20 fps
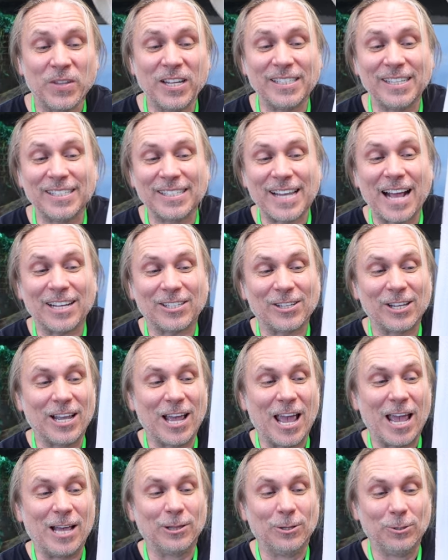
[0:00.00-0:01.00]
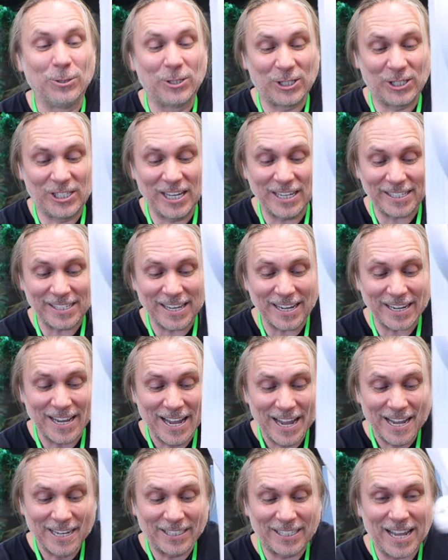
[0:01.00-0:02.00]
This is actually a leucistic
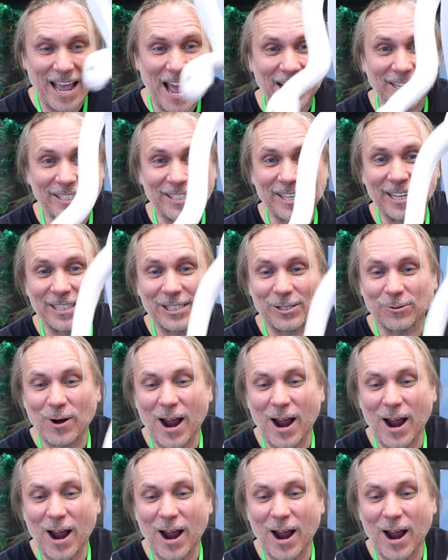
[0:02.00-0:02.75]
Texas